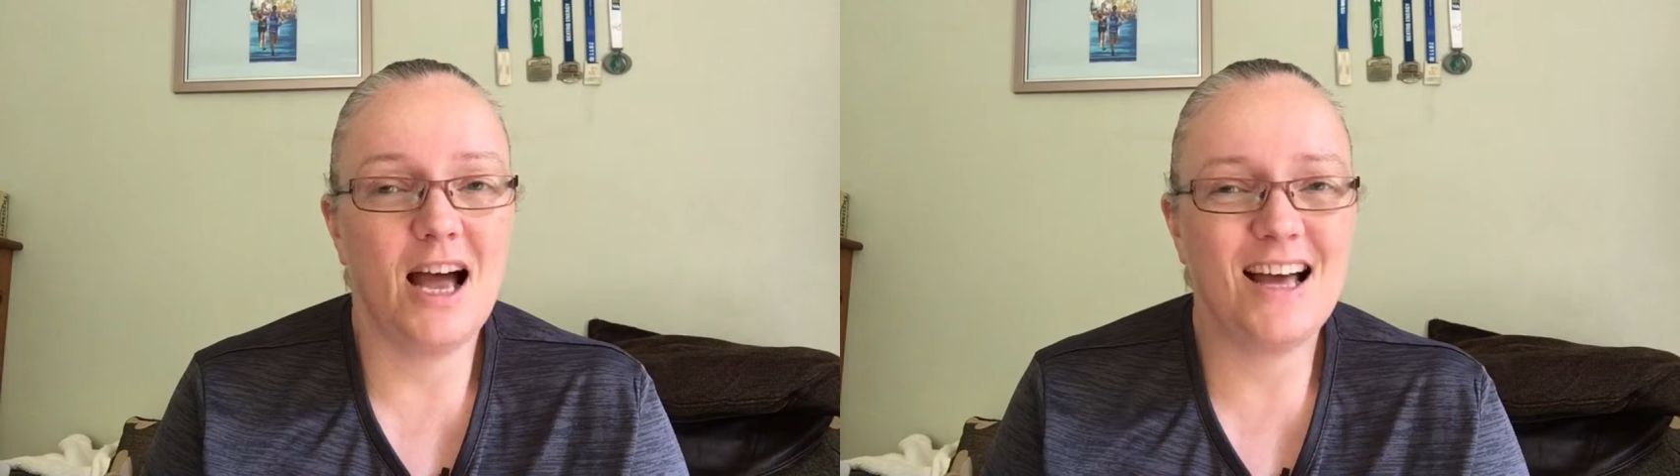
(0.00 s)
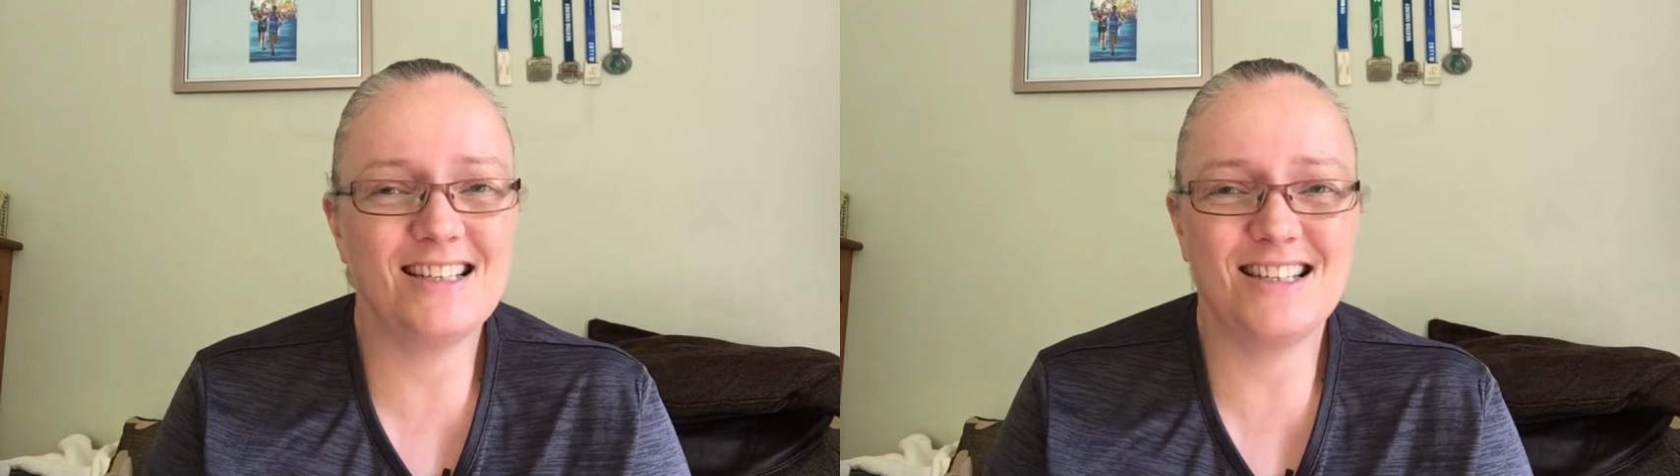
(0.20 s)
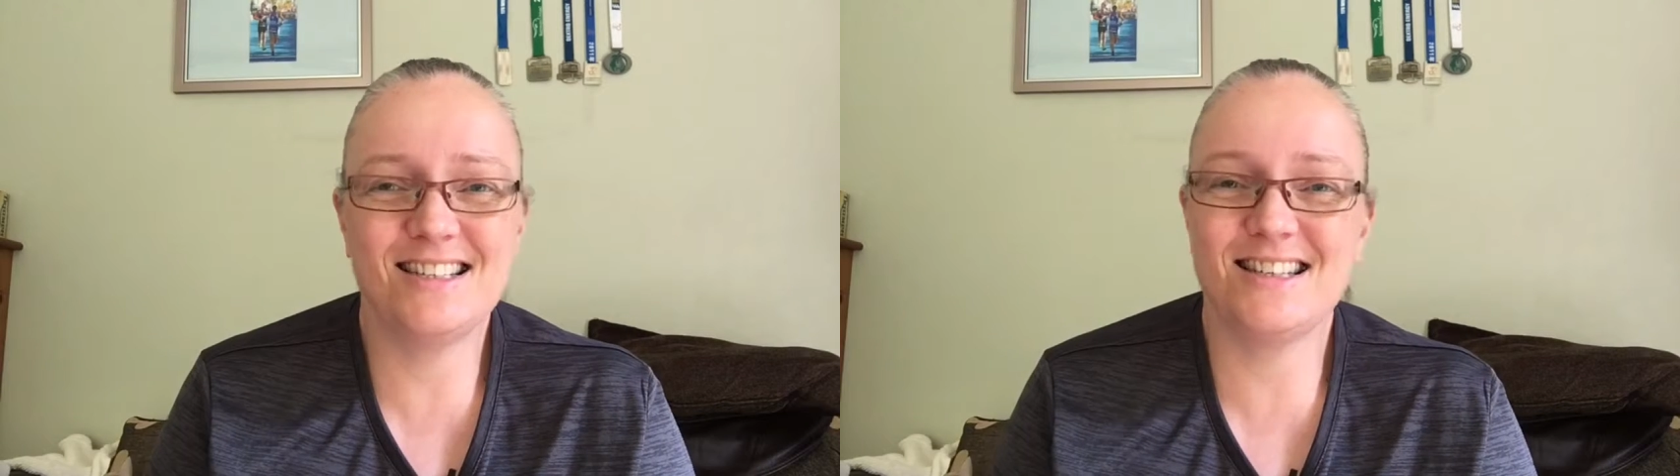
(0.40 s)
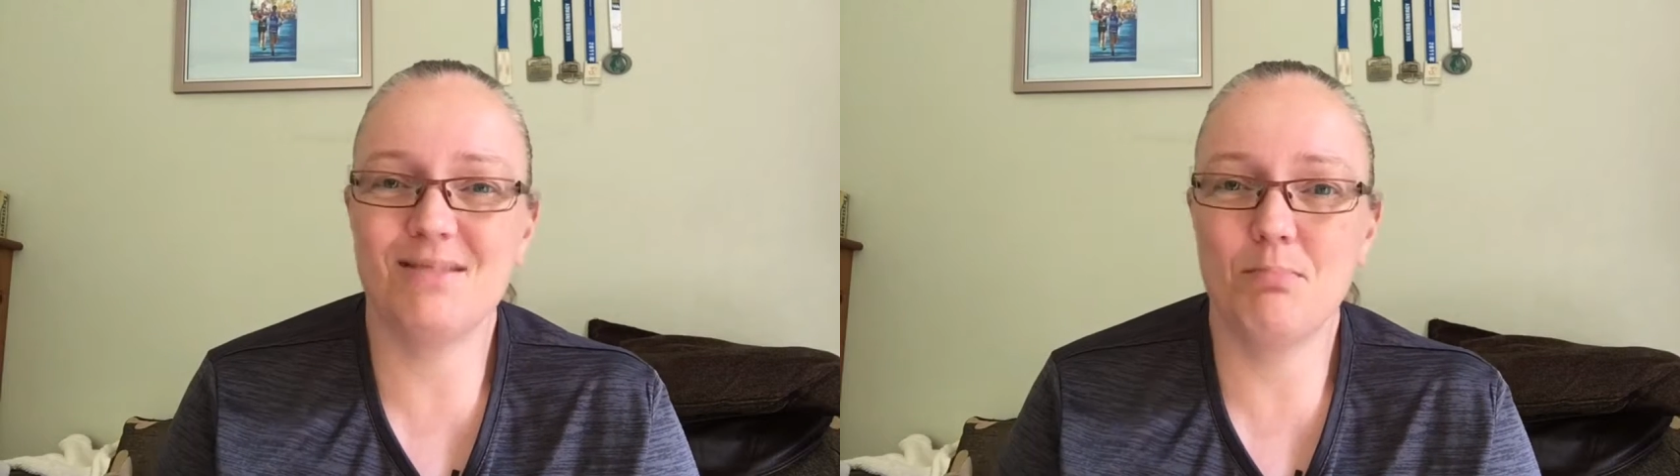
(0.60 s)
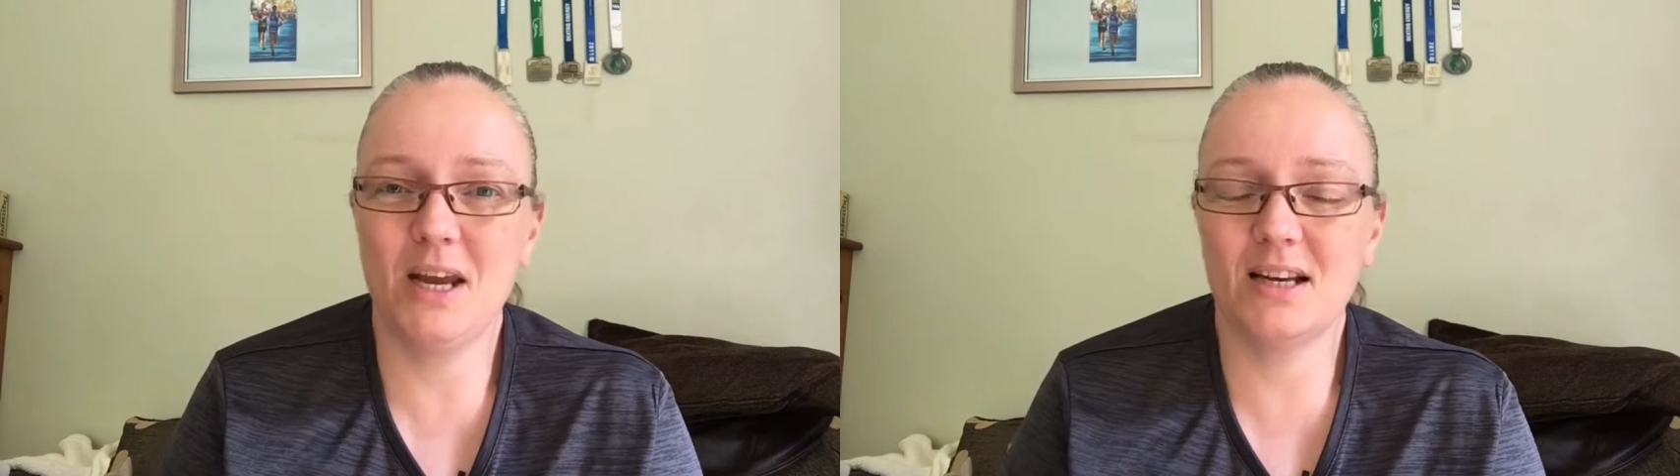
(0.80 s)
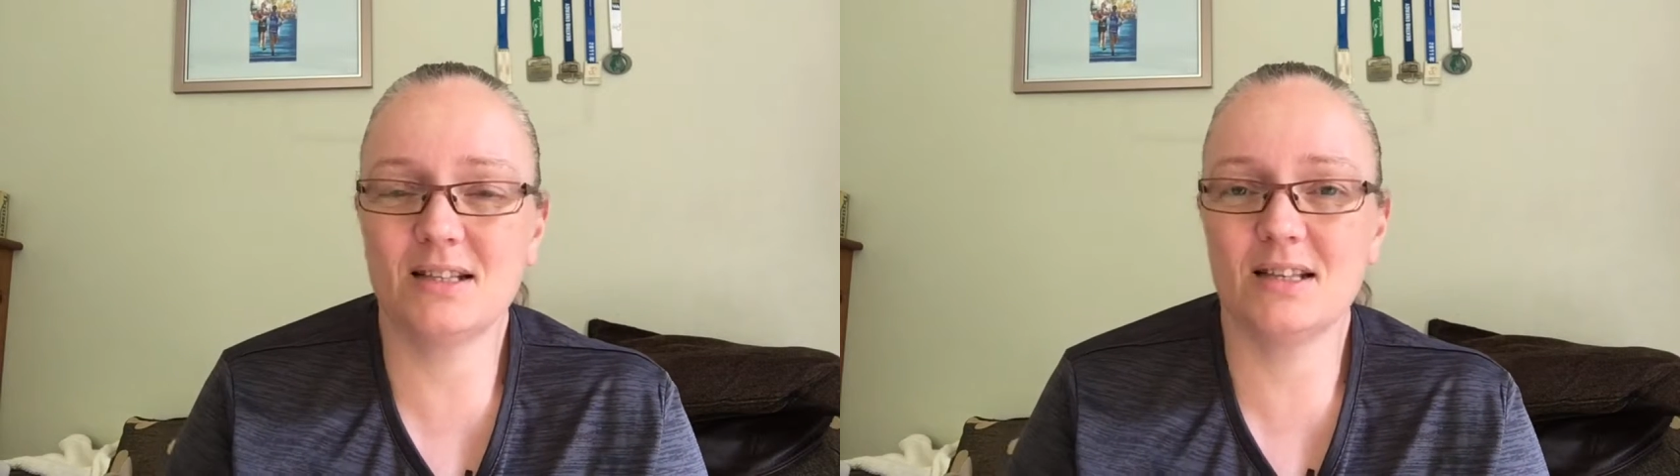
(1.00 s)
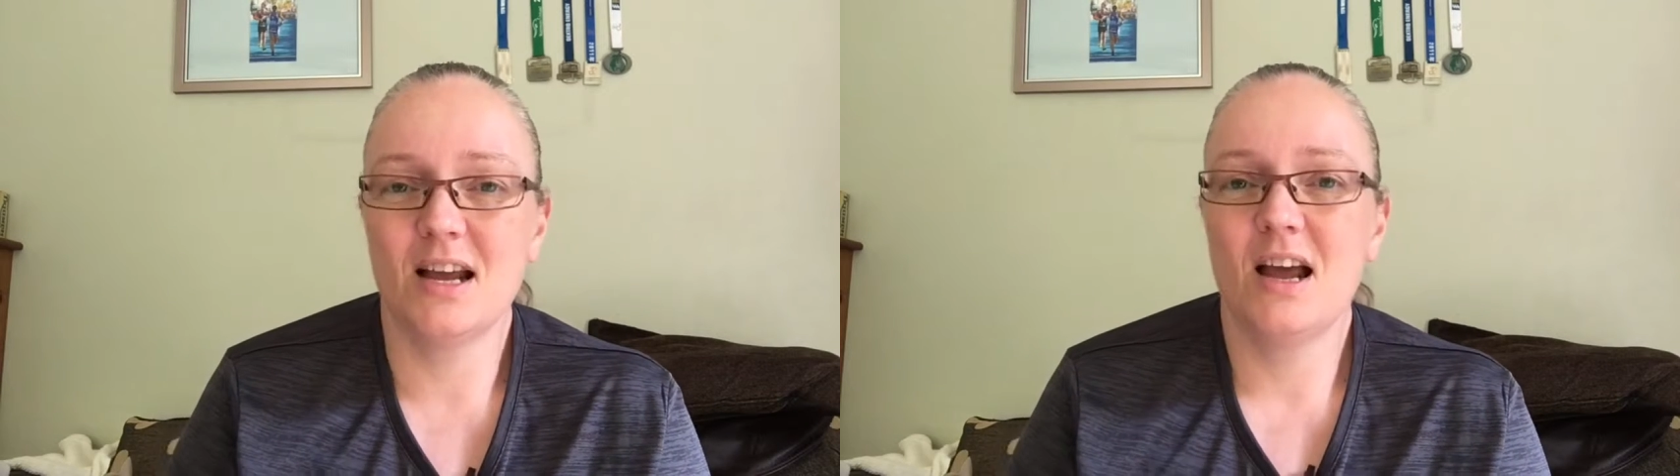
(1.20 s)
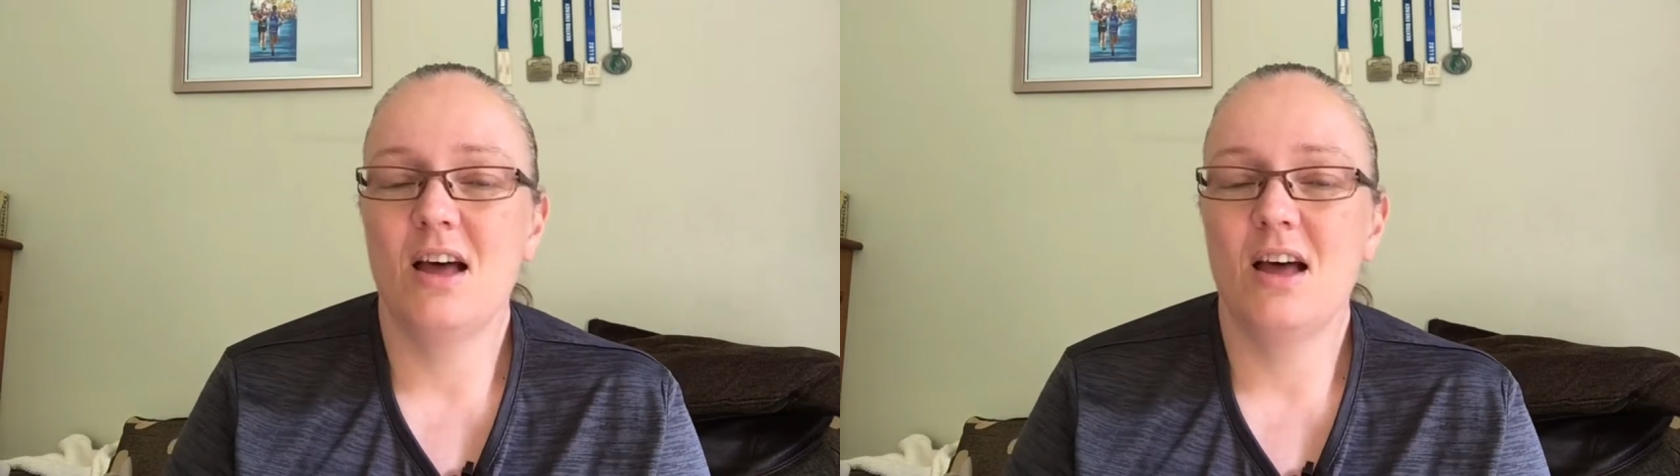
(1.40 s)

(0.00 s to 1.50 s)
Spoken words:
add into the mix